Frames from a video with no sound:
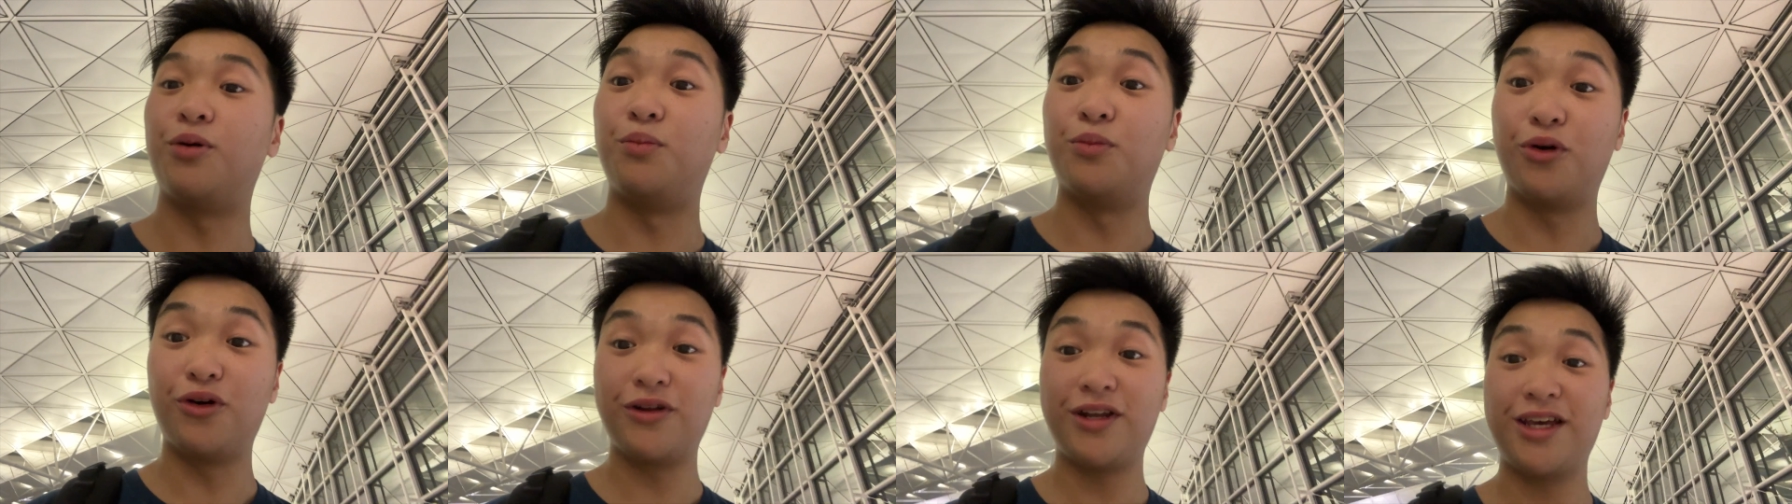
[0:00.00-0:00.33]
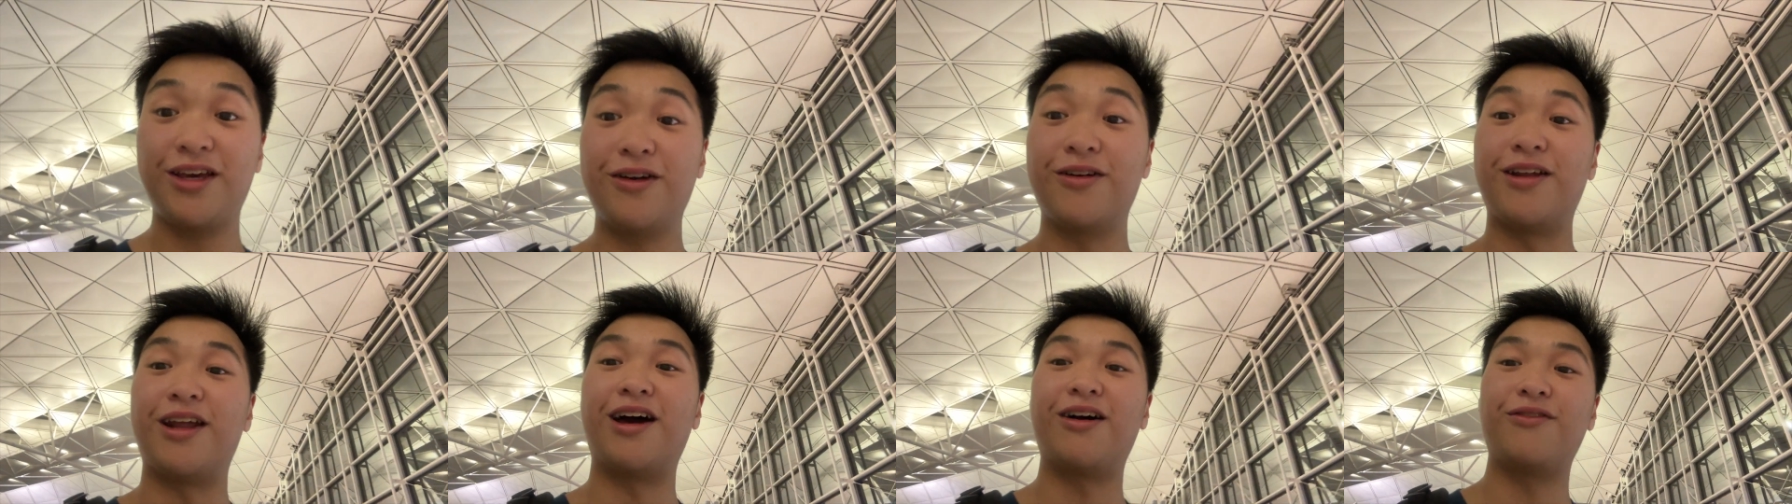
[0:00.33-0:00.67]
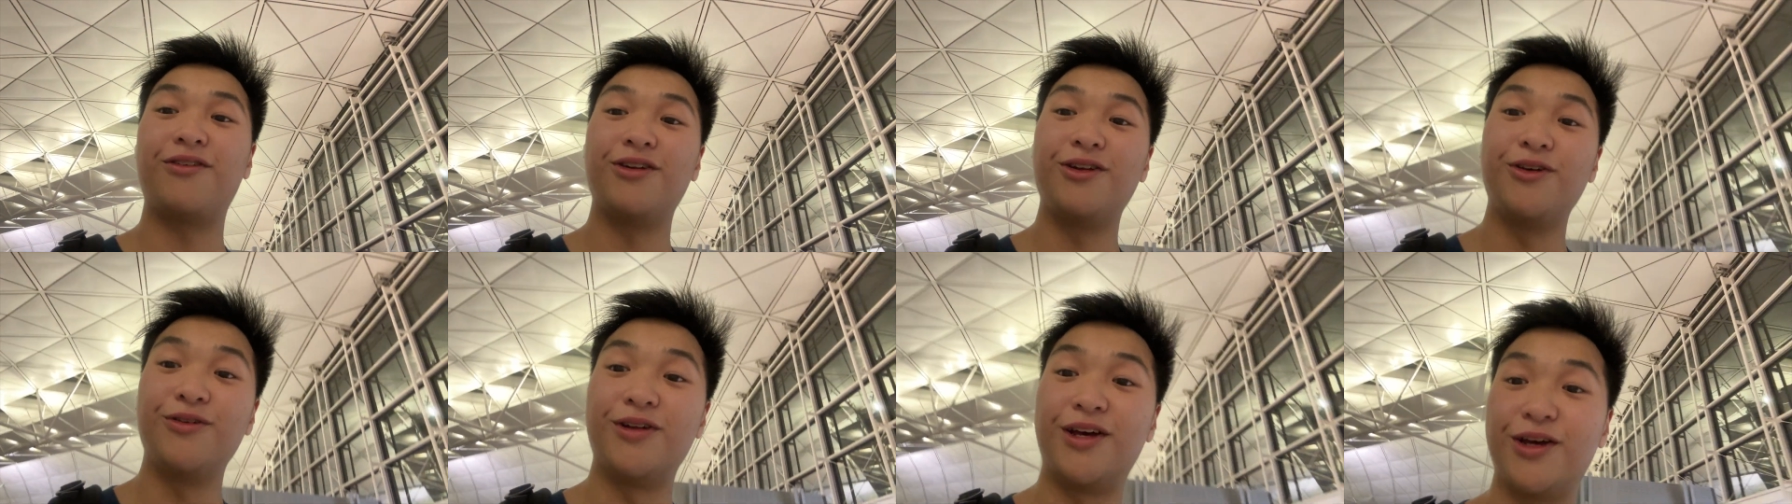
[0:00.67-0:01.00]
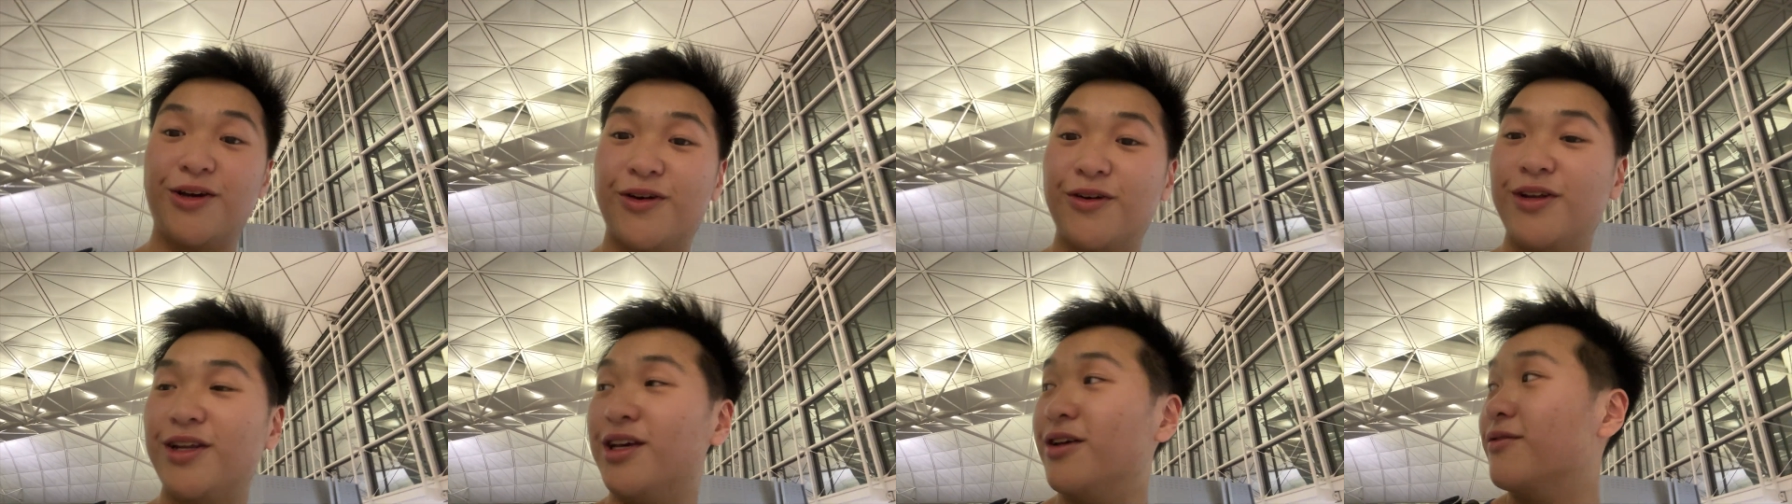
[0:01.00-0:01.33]
morning, good afternoon, and
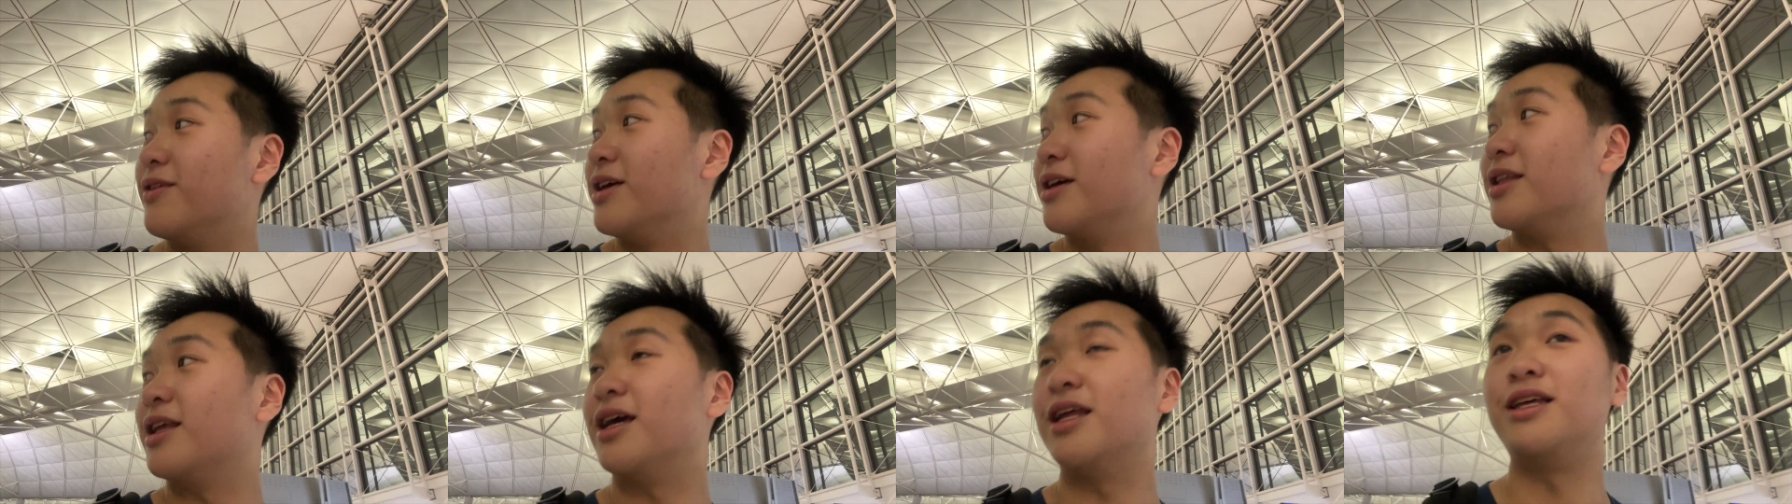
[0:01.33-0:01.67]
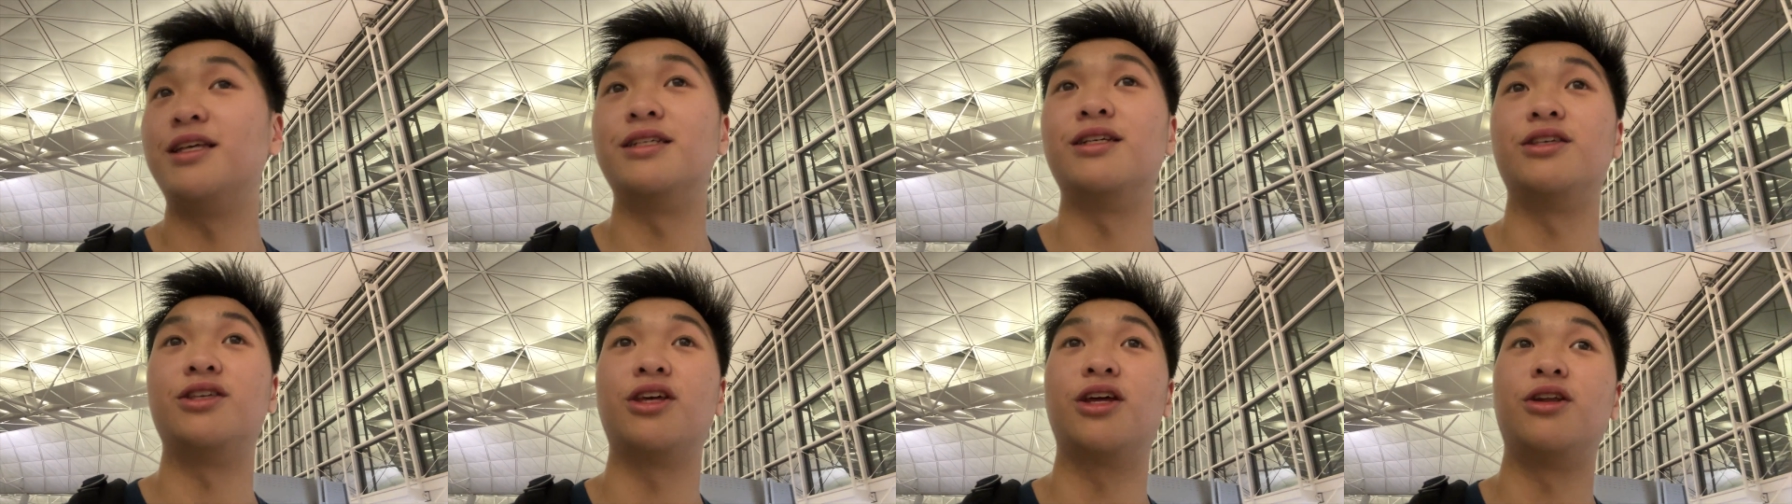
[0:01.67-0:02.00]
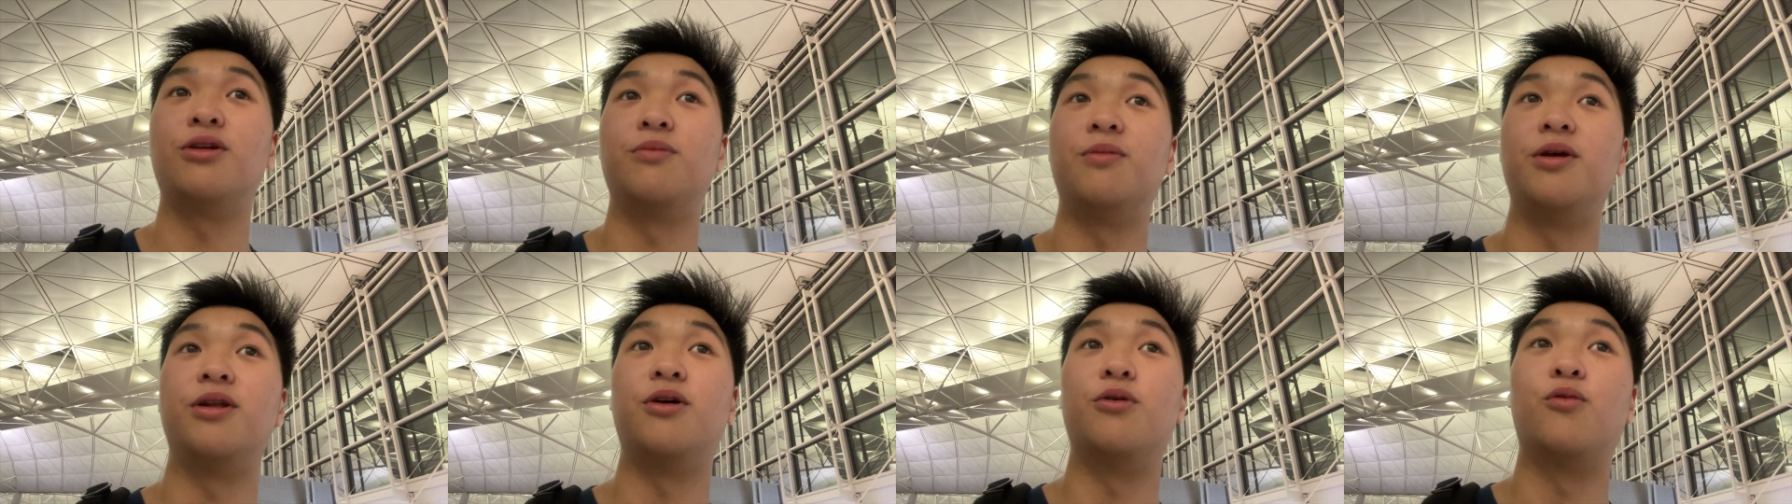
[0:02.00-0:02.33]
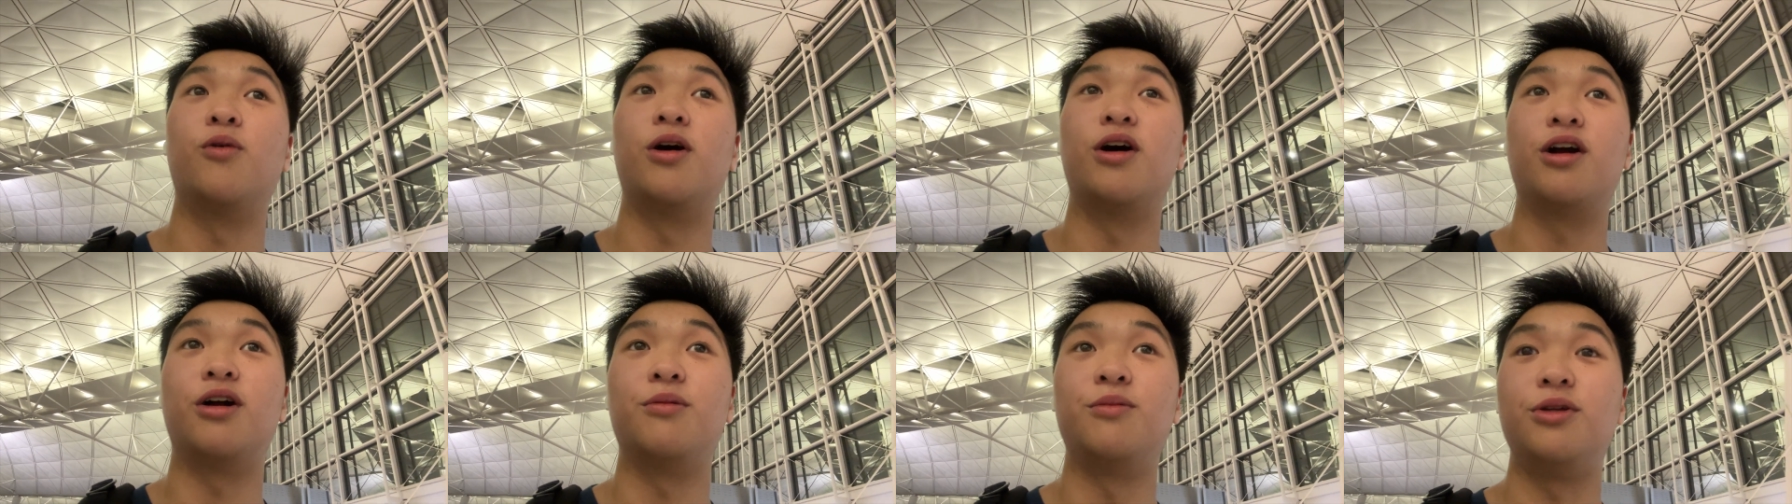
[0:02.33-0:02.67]
good evening, ladies and gentlemen, and
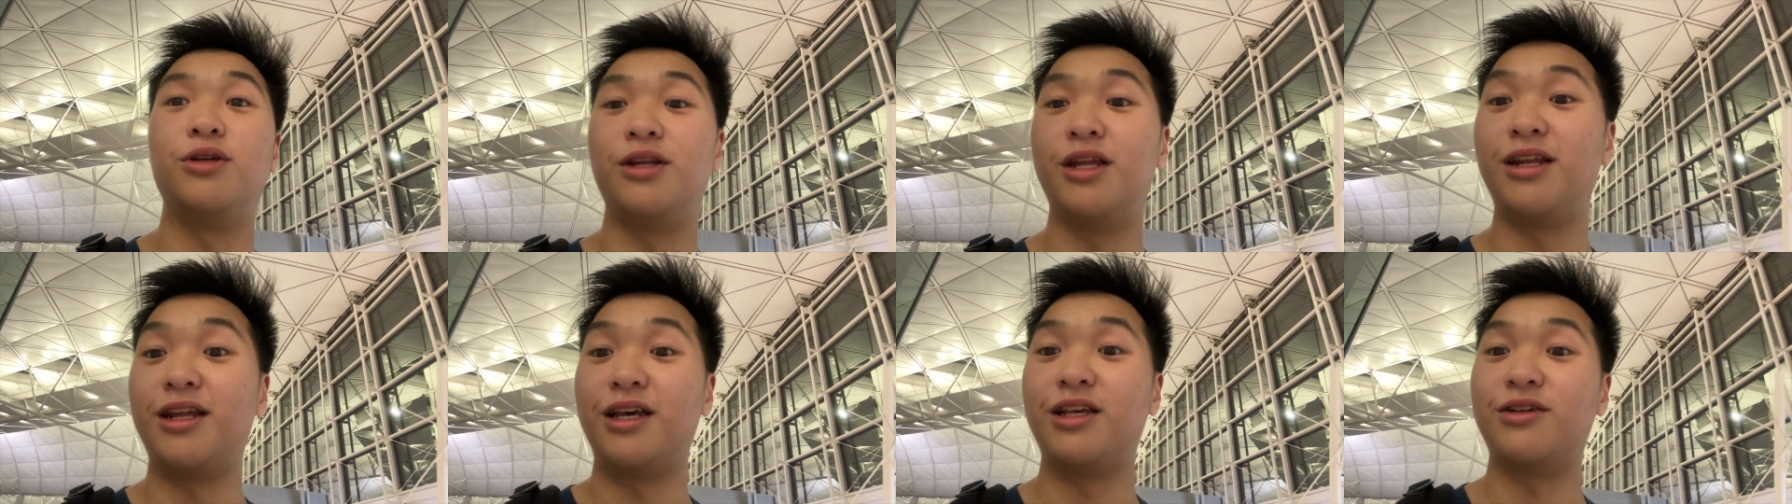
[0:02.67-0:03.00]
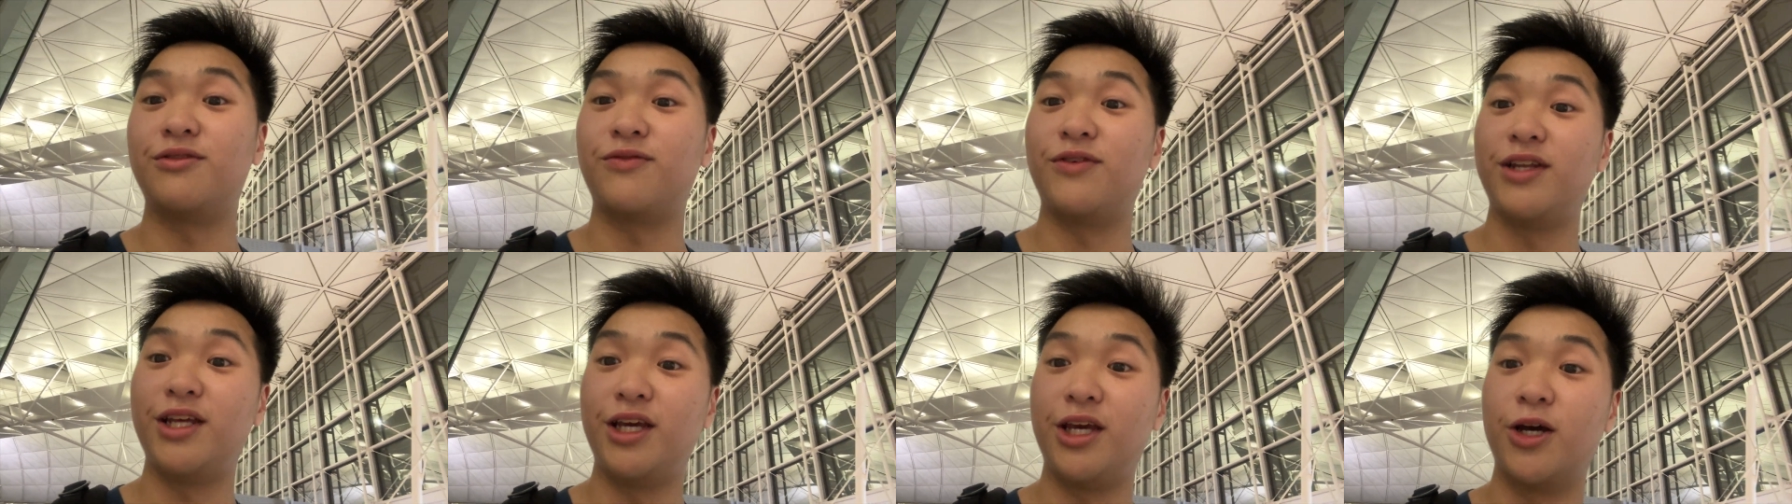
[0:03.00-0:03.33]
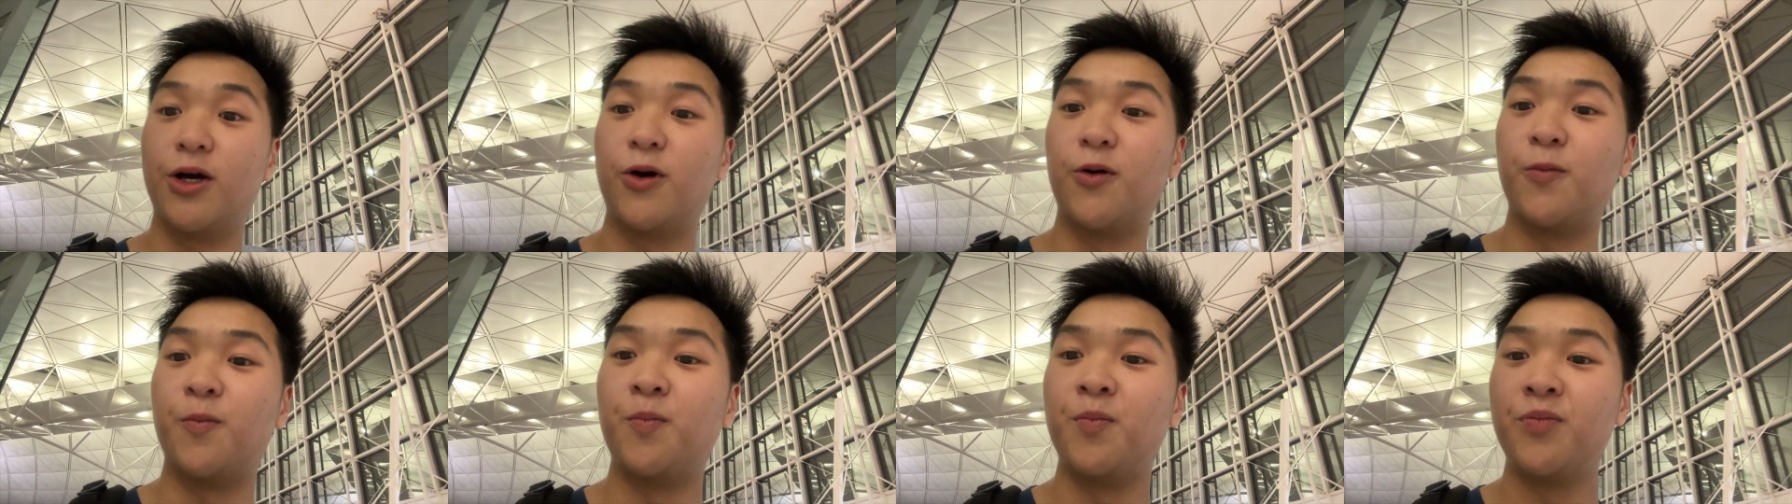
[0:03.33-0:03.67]
welcome to today's video.